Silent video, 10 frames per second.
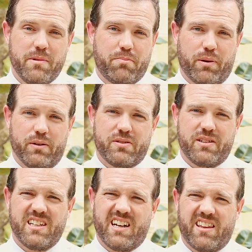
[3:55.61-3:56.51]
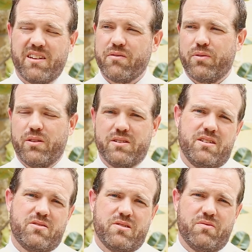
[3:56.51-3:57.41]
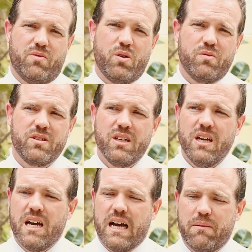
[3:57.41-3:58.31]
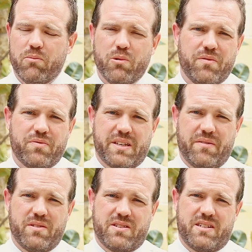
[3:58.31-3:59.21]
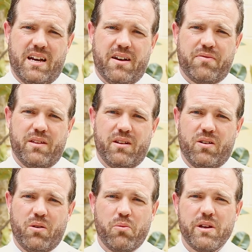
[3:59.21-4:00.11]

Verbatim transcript: me personally and I think for the teachers involved. Um, we have seven staff that on a